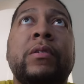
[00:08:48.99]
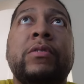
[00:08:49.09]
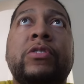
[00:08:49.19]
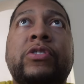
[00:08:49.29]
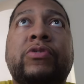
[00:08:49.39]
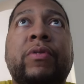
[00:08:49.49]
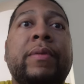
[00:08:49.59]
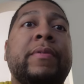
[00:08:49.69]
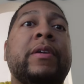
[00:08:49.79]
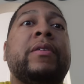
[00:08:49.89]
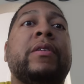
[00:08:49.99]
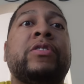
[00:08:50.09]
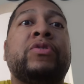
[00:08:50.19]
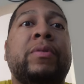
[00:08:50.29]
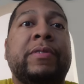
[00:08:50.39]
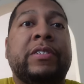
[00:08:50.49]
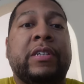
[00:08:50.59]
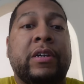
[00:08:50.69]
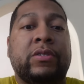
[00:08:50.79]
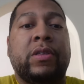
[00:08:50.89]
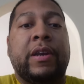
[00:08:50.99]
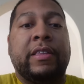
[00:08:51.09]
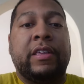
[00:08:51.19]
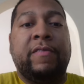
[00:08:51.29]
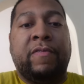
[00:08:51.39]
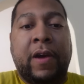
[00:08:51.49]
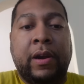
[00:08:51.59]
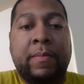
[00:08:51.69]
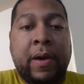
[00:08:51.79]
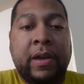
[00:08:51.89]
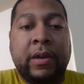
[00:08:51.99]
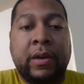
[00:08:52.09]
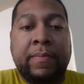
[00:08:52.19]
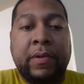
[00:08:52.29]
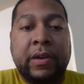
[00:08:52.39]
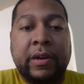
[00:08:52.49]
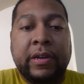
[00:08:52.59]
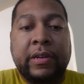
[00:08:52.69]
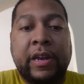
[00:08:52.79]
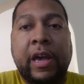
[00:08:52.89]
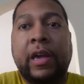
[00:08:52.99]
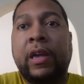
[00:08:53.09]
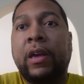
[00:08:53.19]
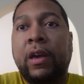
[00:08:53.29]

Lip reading: a streaming schedule, and I think Friday might end up being a good day